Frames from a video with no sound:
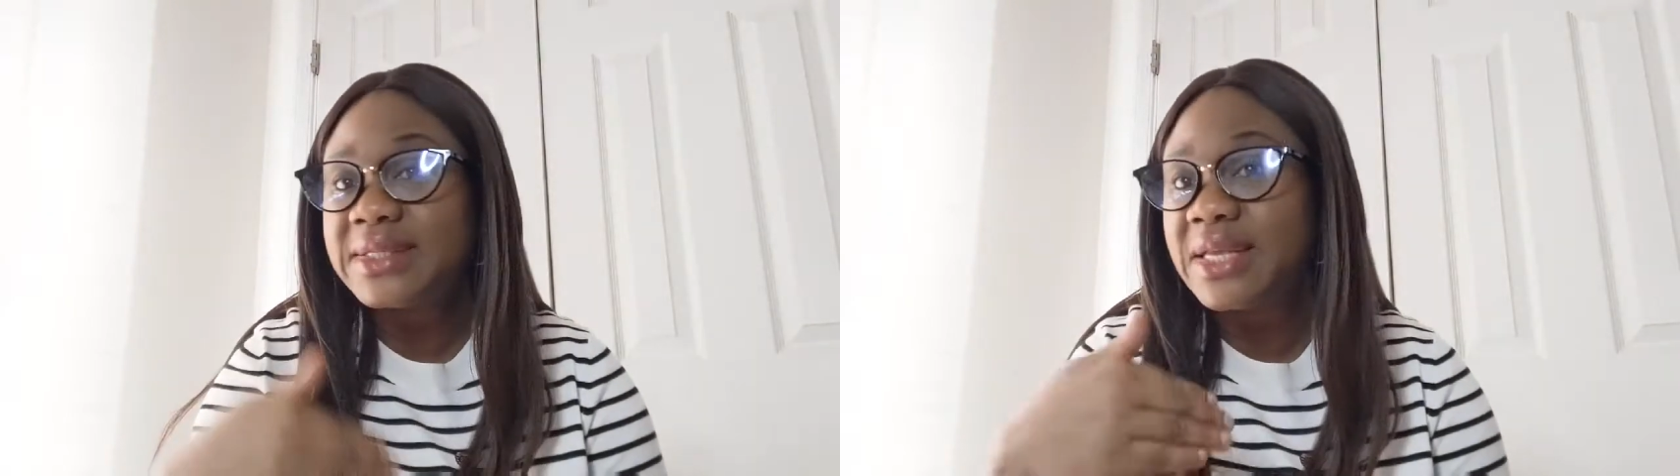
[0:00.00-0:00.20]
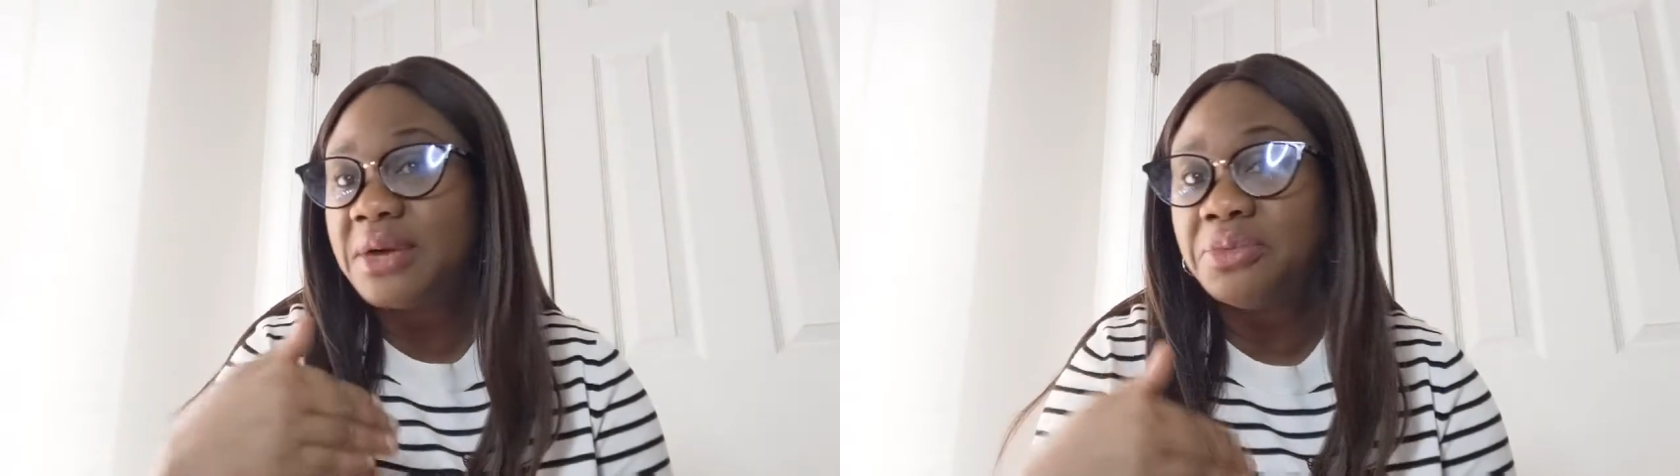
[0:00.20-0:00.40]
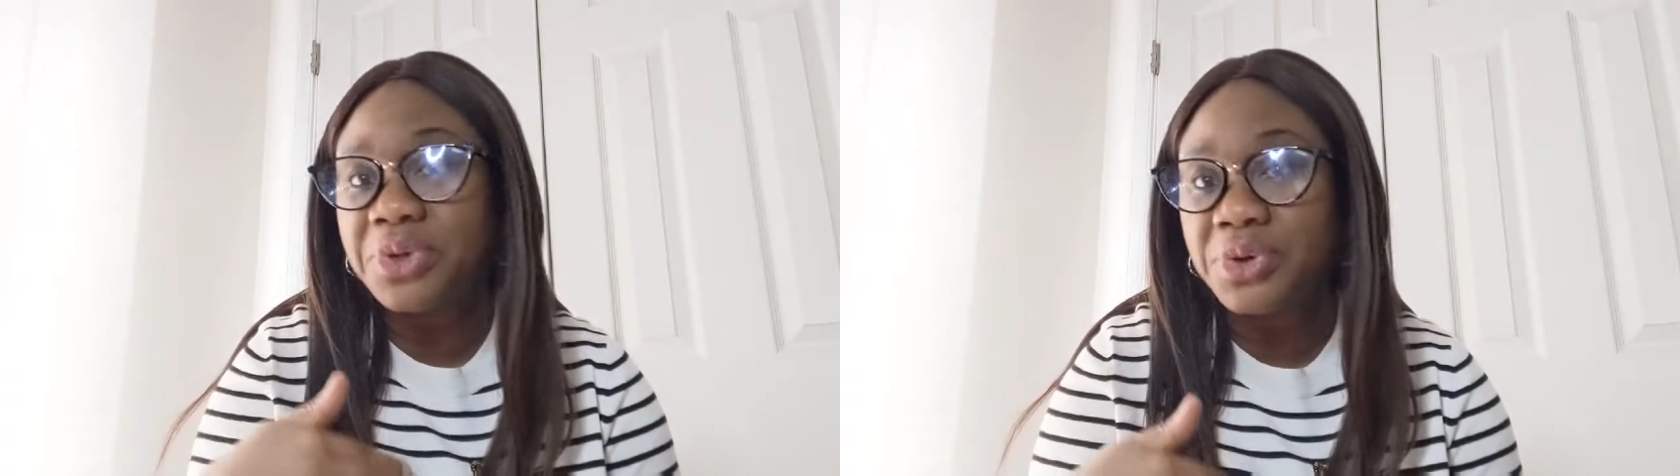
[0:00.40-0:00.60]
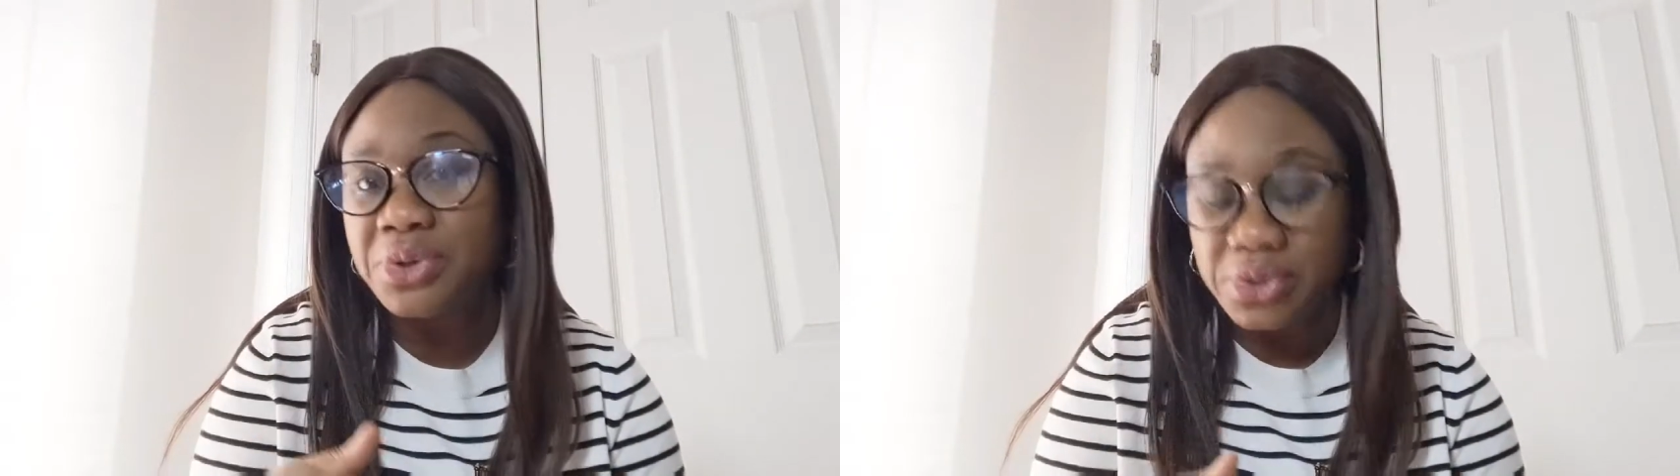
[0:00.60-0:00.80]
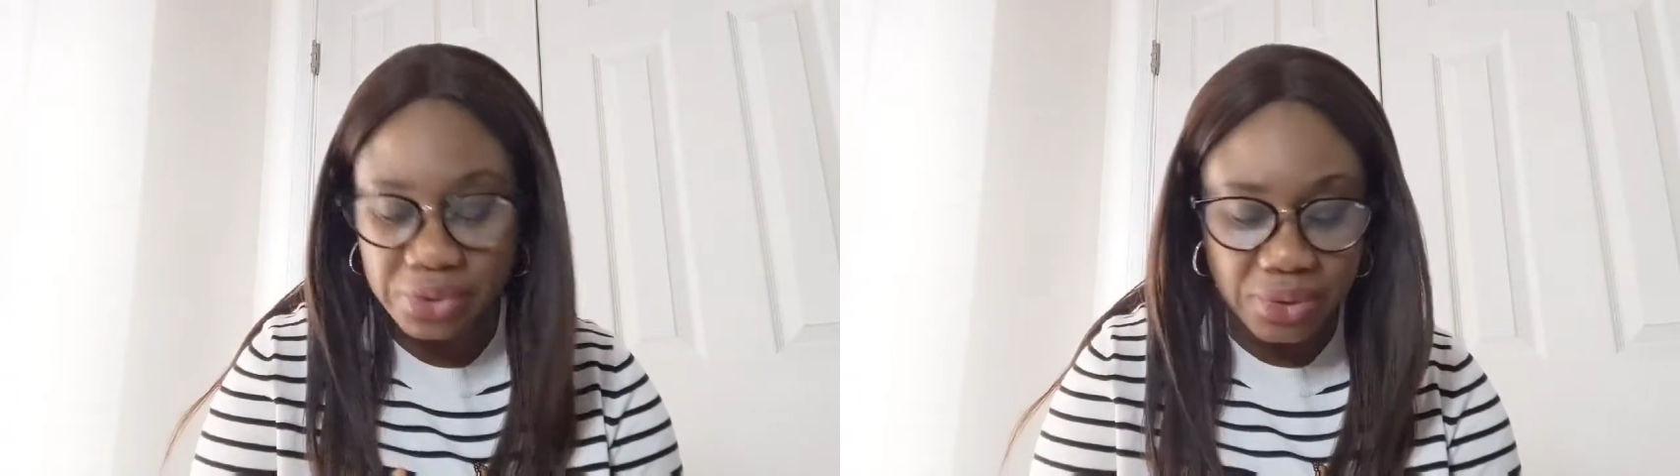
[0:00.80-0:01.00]
step we're
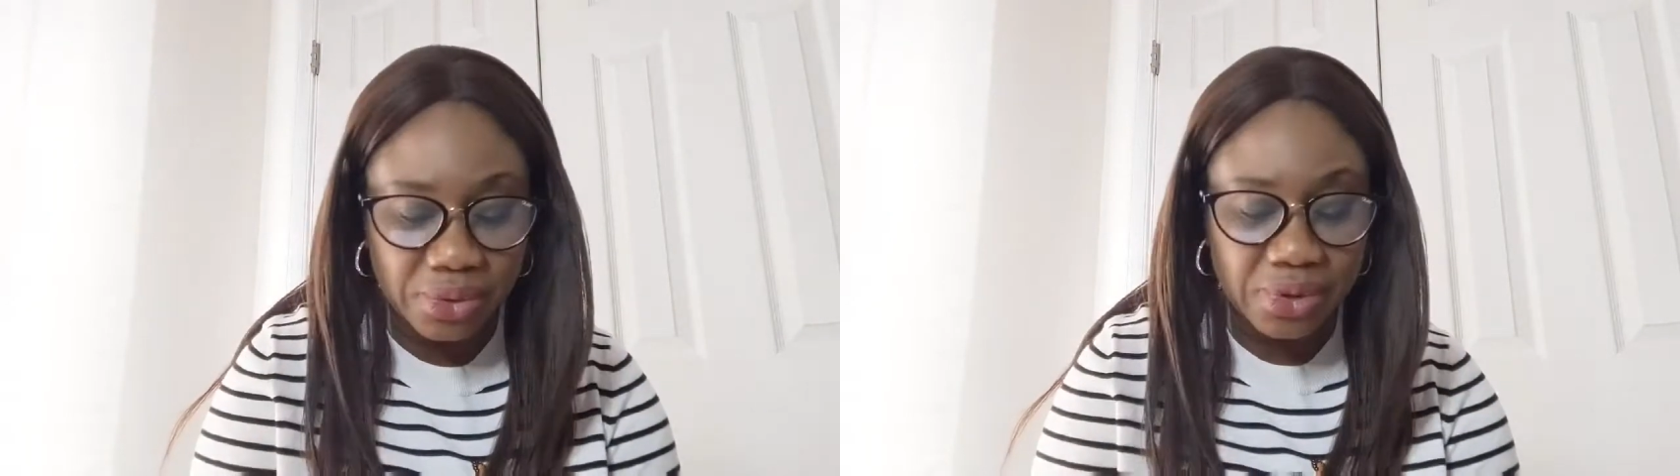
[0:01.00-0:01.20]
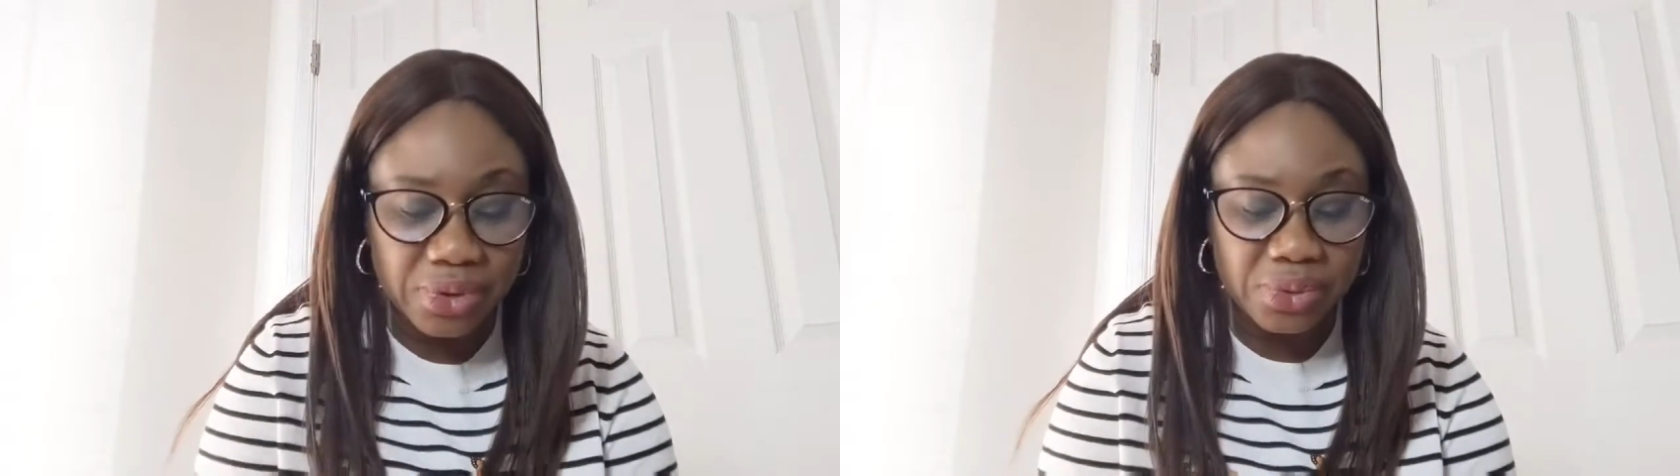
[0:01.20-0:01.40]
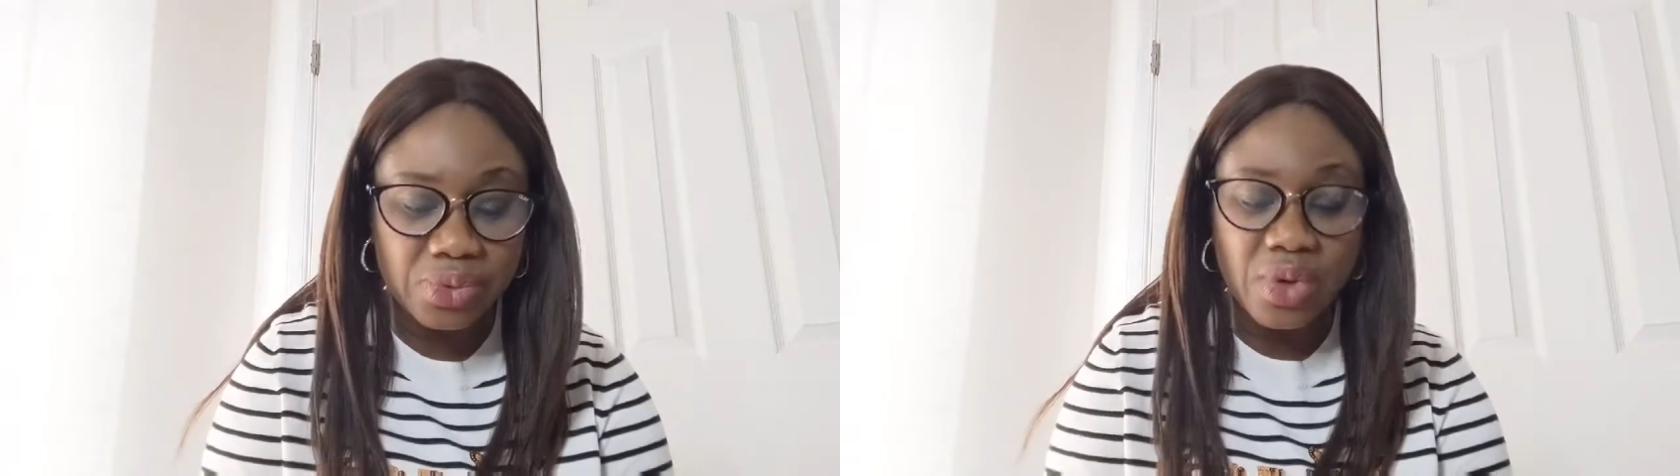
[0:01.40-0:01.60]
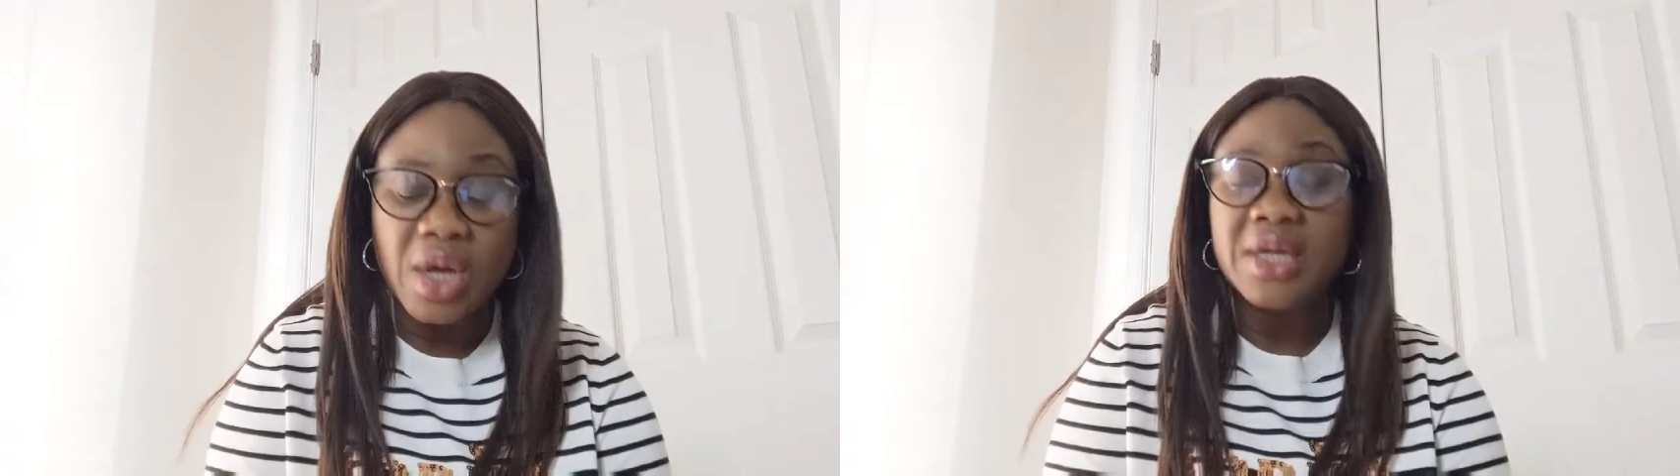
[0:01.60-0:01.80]
going to go into,